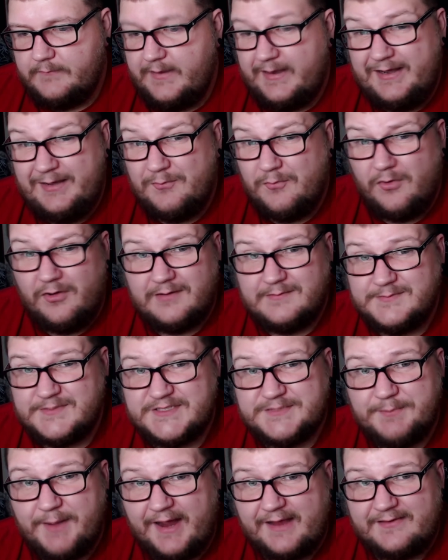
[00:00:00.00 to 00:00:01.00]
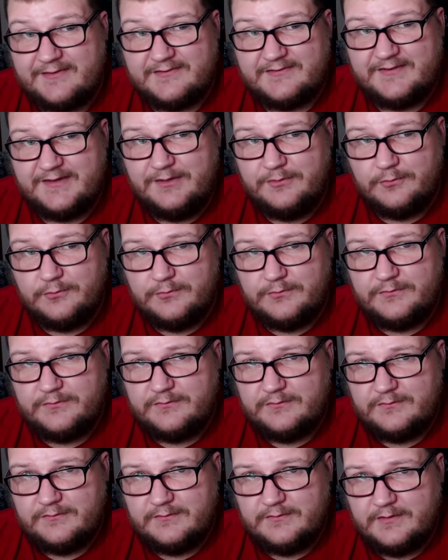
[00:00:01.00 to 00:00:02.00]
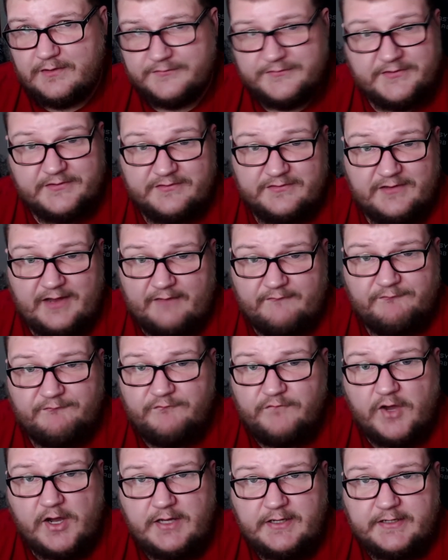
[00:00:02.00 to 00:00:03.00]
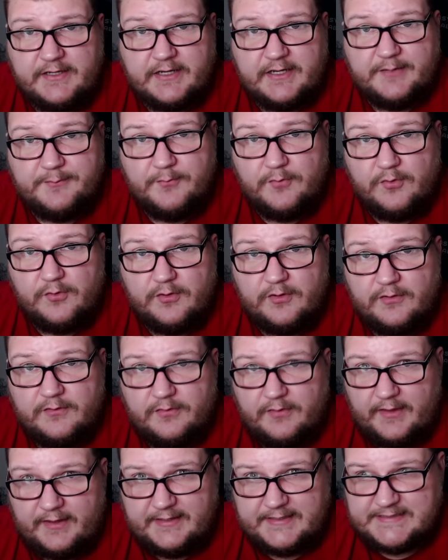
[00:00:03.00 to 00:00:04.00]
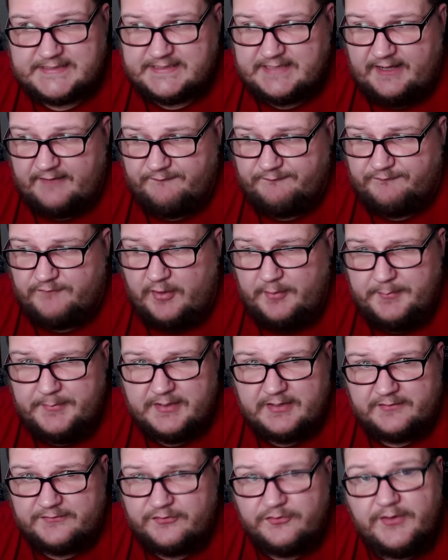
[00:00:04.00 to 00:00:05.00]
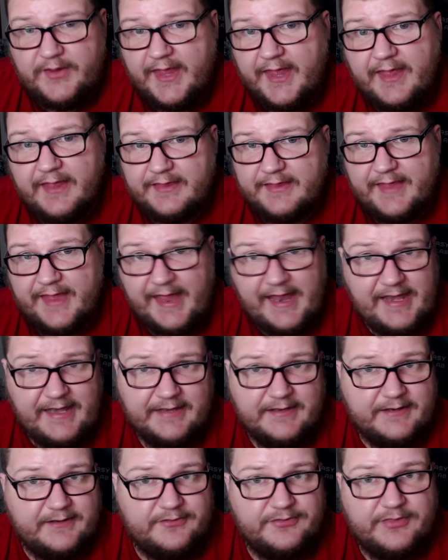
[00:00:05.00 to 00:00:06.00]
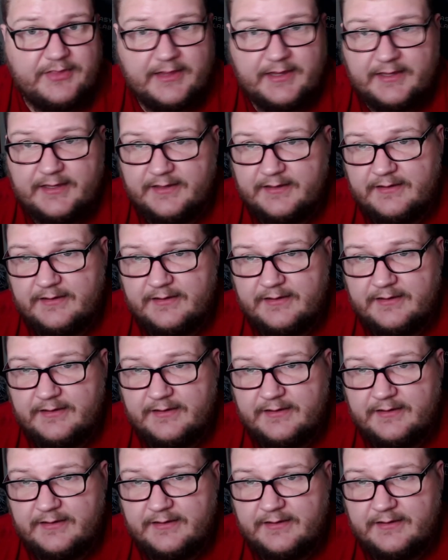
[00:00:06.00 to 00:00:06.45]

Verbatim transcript: Anymore, I'm just buying singles because it's not fun anymore. Like it's not fun because you can't get anything.